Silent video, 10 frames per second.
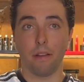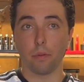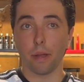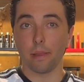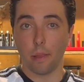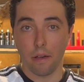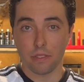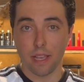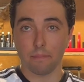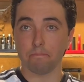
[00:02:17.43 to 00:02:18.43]
Everybody loves
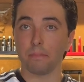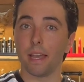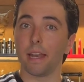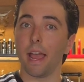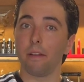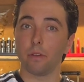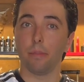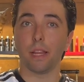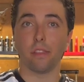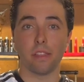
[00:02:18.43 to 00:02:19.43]
it, and
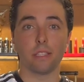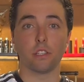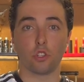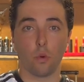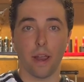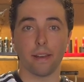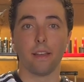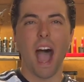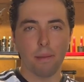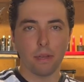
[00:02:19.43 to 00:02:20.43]
everybody thinks it's great.
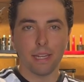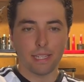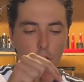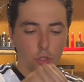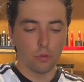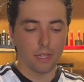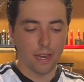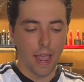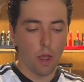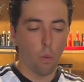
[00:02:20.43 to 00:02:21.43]
I'm gonna tell you
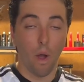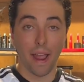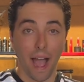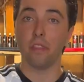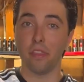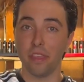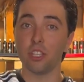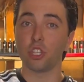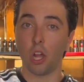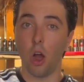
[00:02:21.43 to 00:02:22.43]
today why
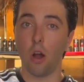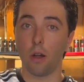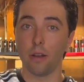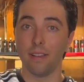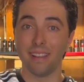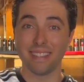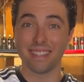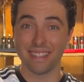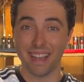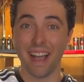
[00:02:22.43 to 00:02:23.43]
this car
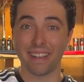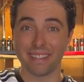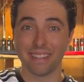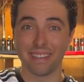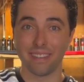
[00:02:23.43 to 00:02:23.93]
sucks.